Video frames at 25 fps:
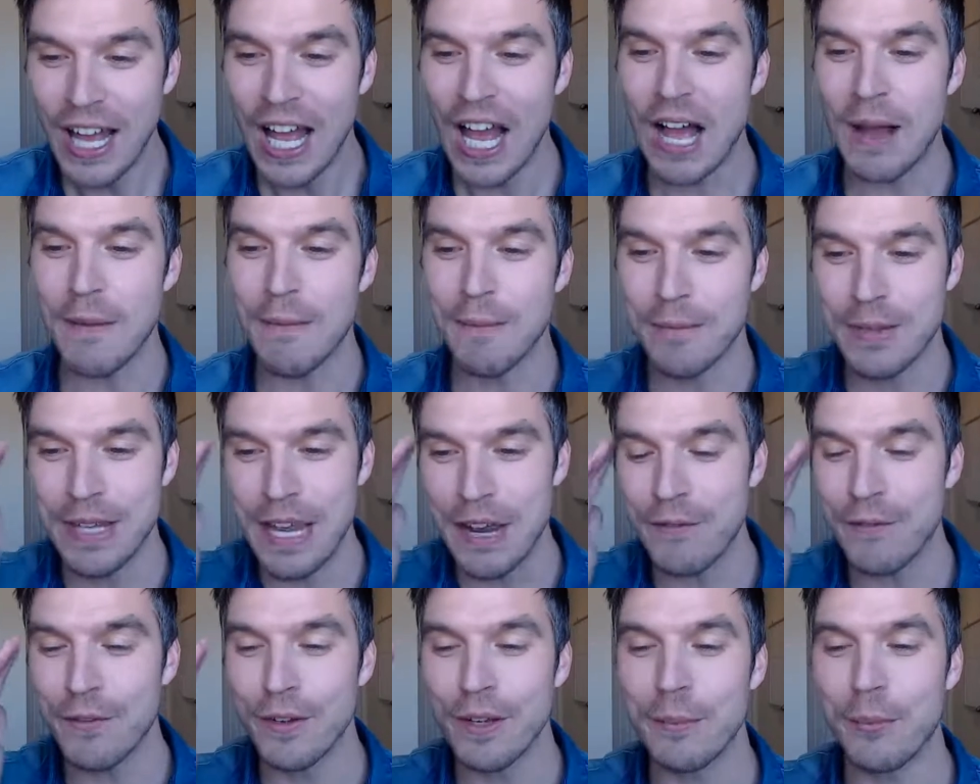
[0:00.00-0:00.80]
I'm
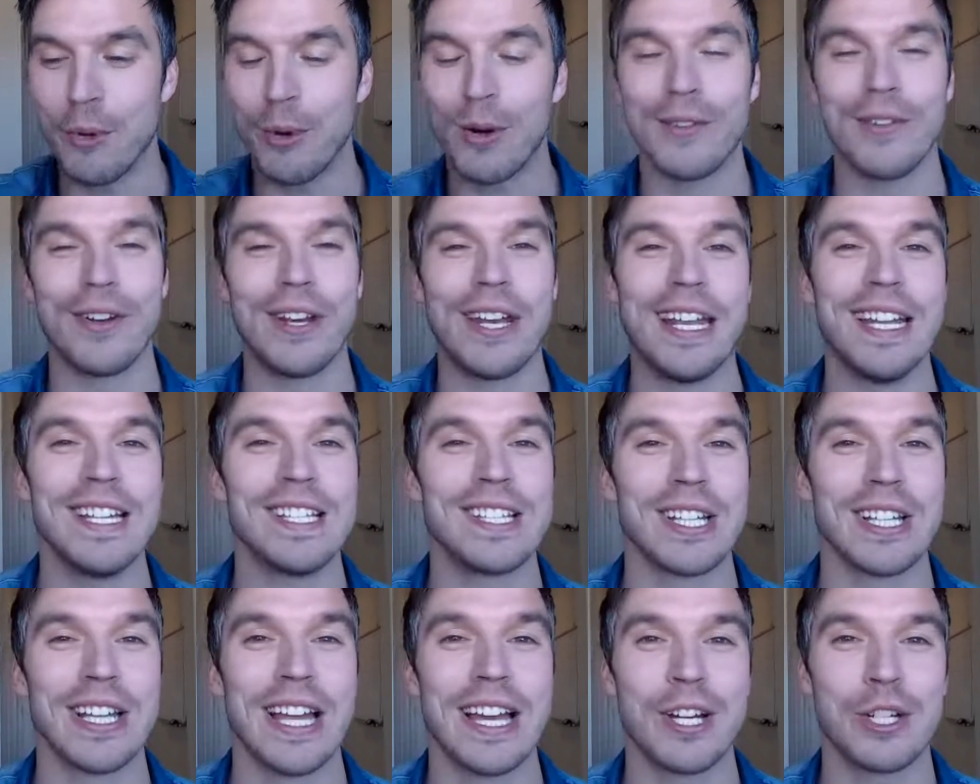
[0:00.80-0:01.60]
definitely more of an
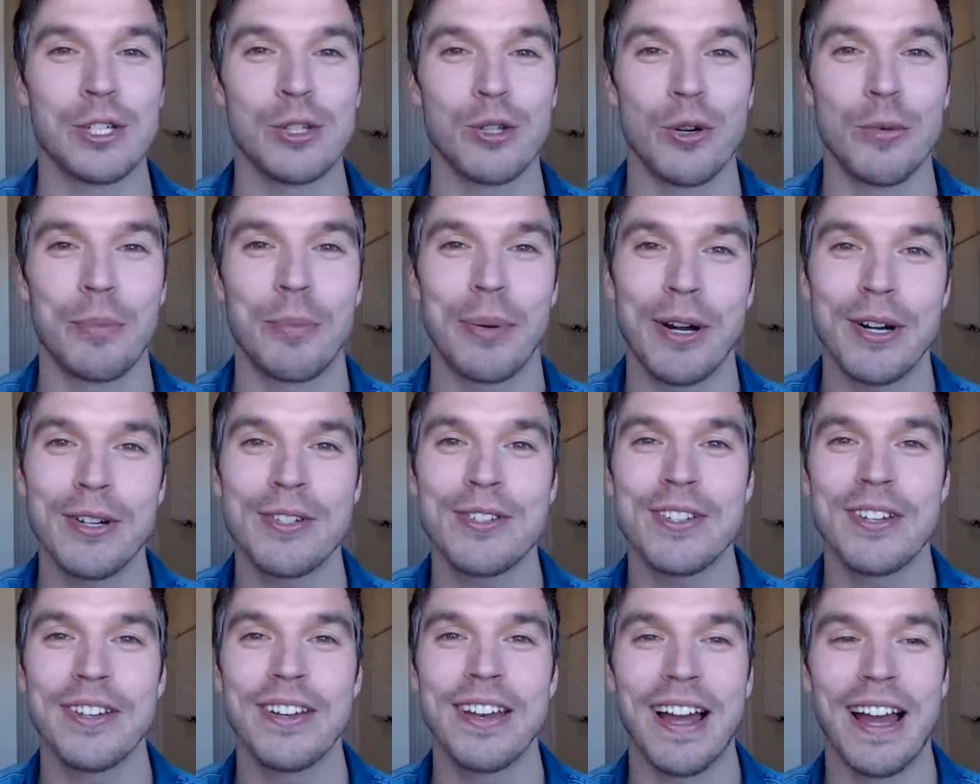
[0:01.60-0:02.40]
intellectual
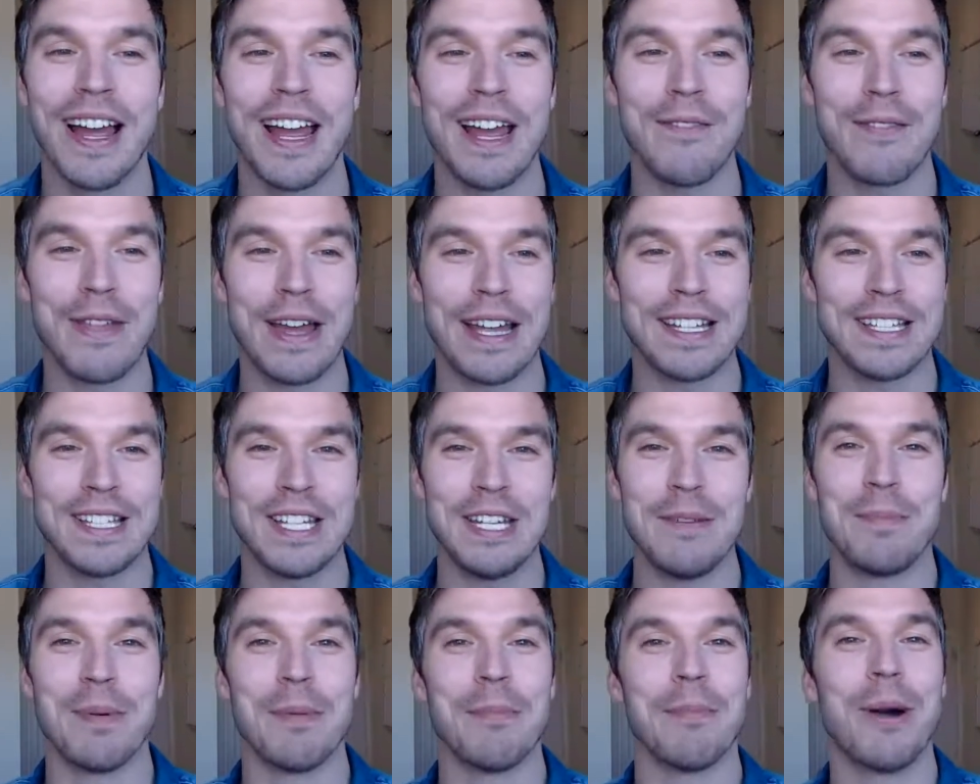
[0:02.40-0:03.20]
person. I have that
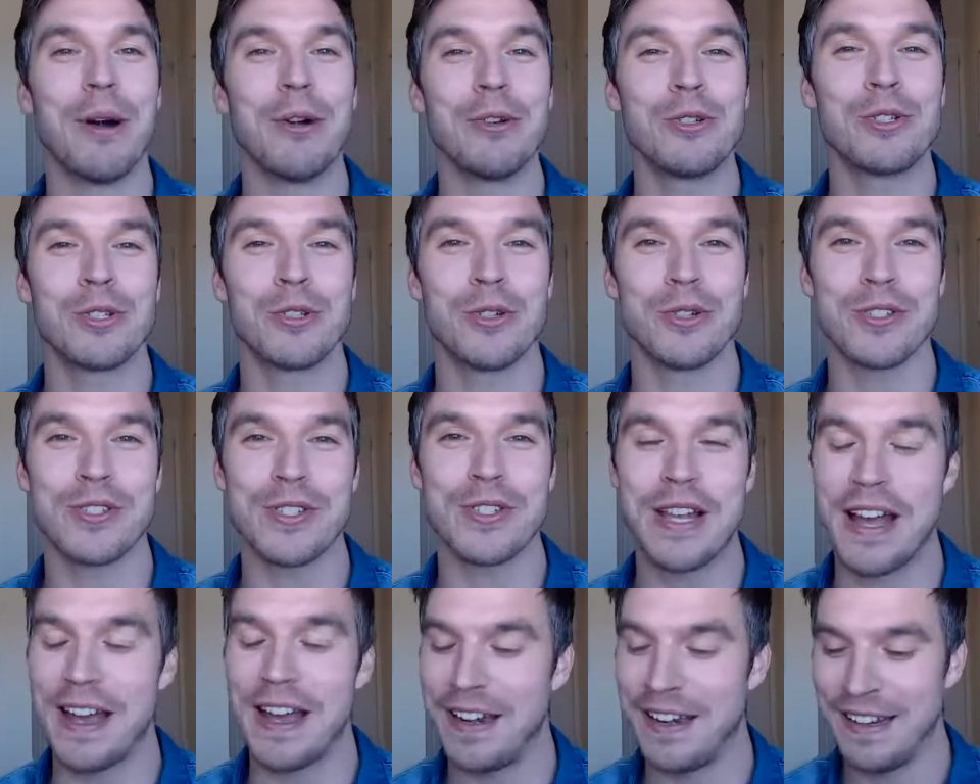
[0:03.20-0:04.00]
deep emotional
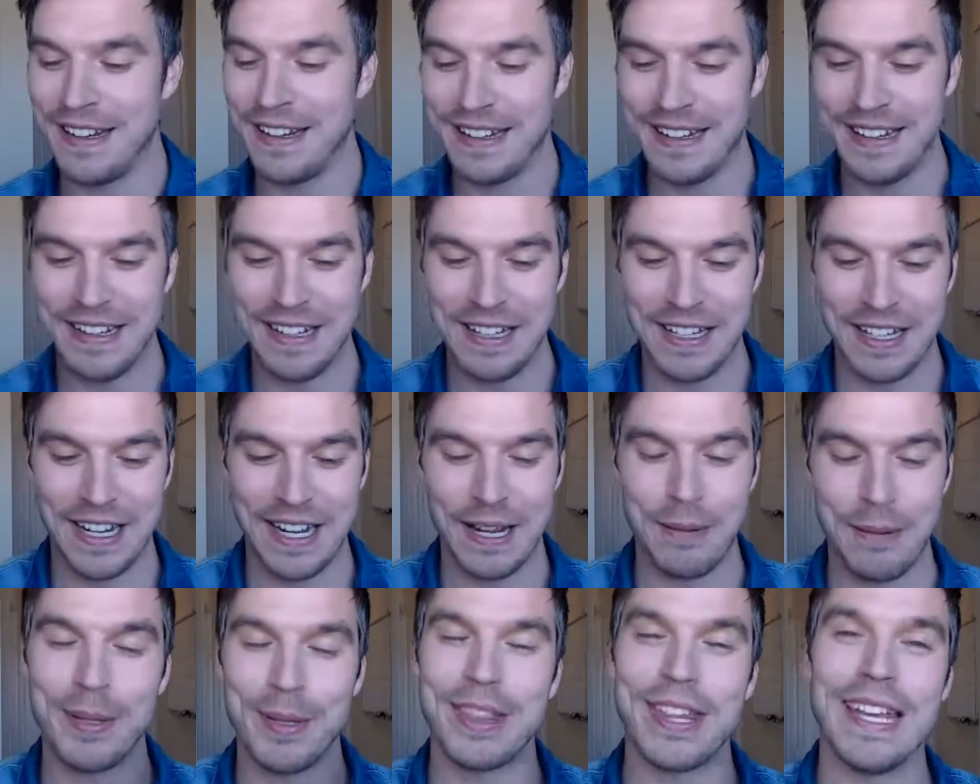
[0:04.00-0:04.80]
side,
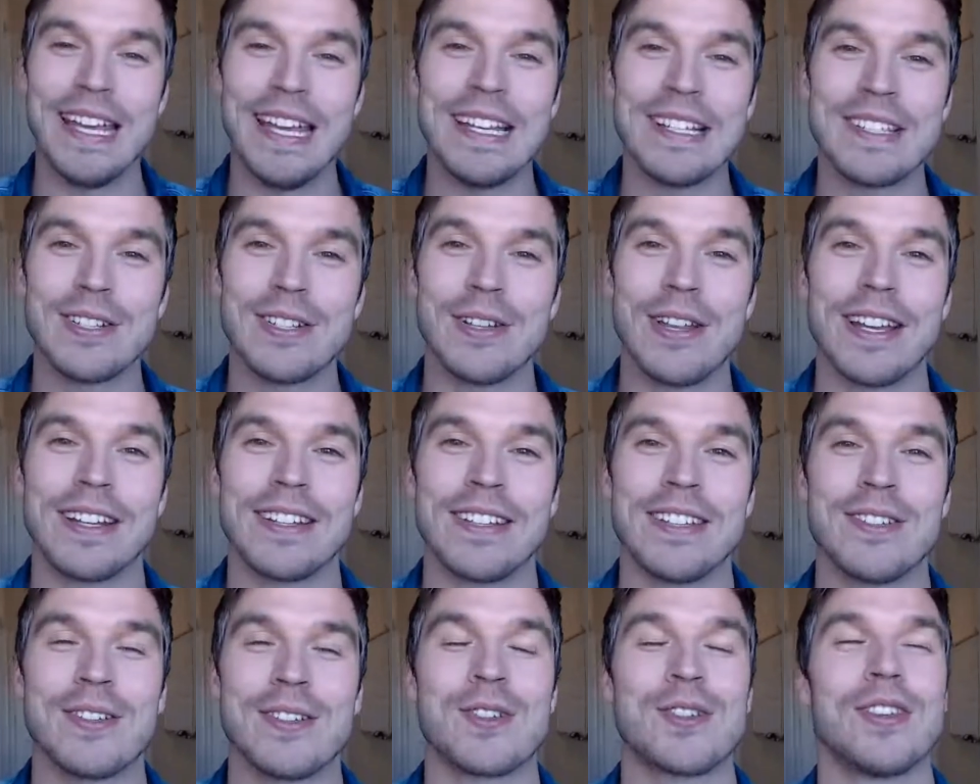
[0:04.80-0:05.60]
but the intellect
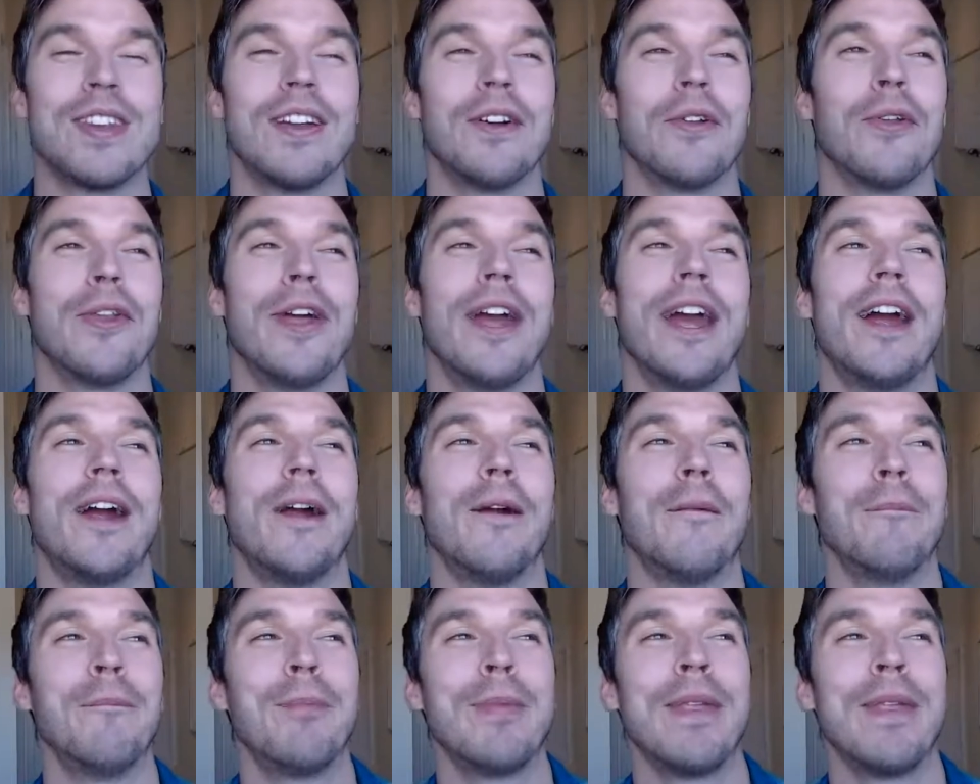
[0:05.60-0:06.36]
is still there.